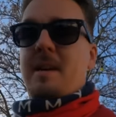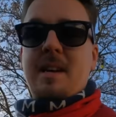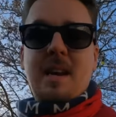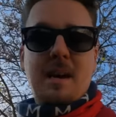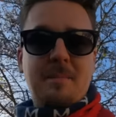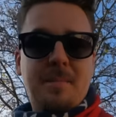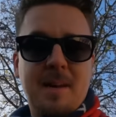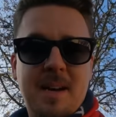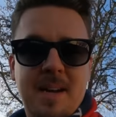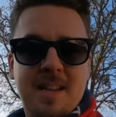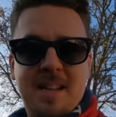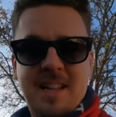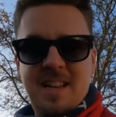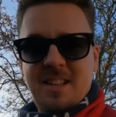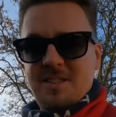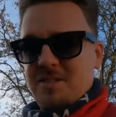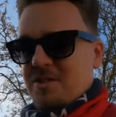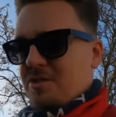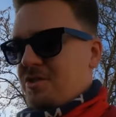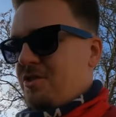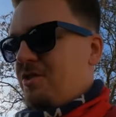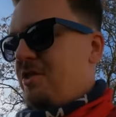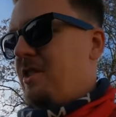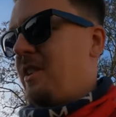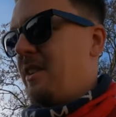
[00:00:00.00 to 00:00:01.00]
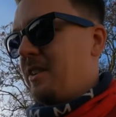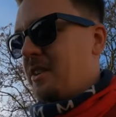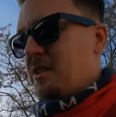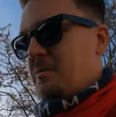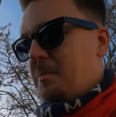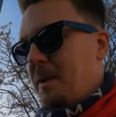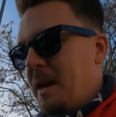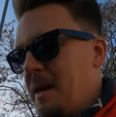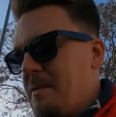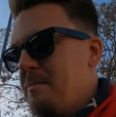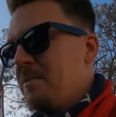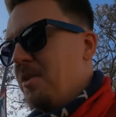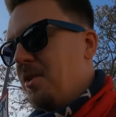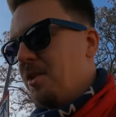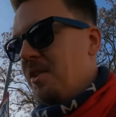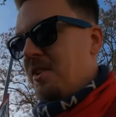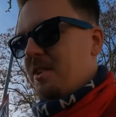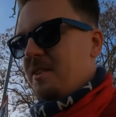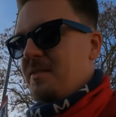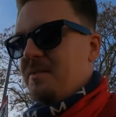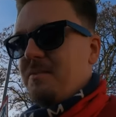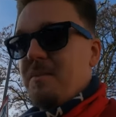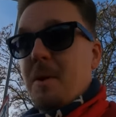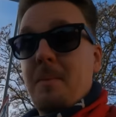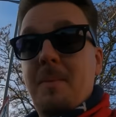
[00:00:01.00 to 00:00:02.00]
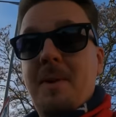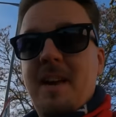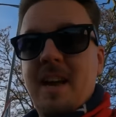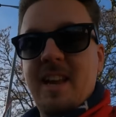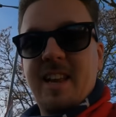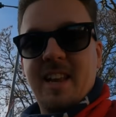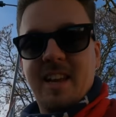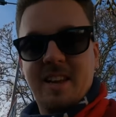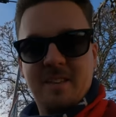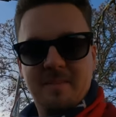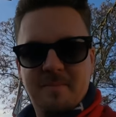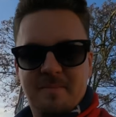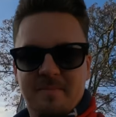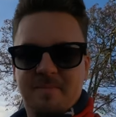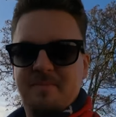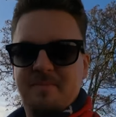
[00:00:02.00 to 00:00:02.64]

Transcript: pick up our lunch. I'll explain more when we get there.